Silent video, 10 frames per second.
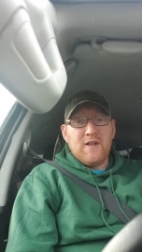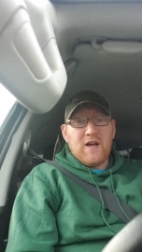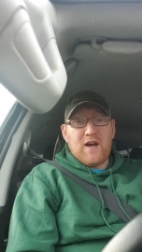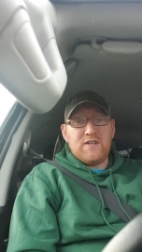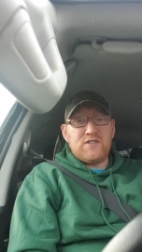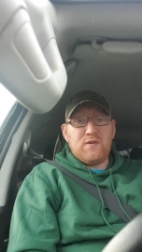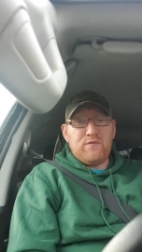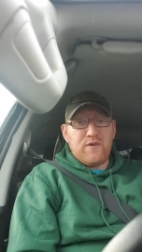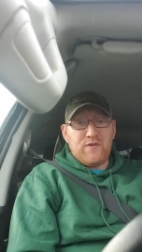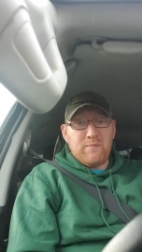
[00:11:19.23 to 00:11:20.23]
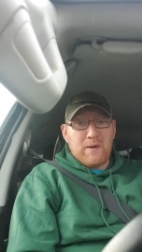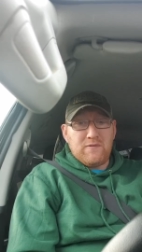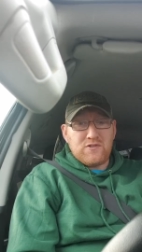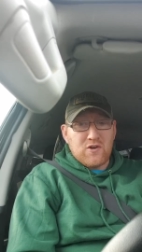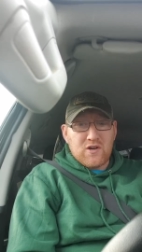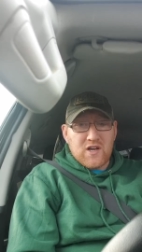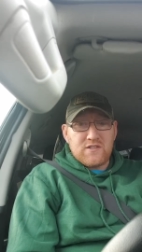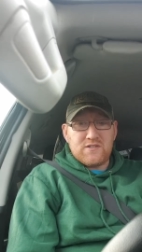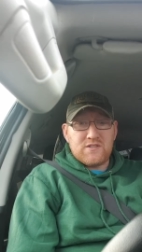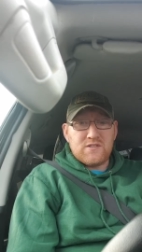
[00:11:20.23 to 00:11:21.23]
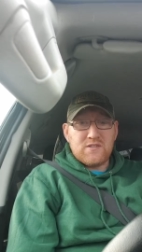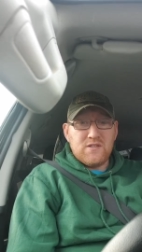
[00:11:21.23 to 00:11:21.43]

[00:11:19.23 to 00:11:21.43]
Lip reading: £150 shotguns.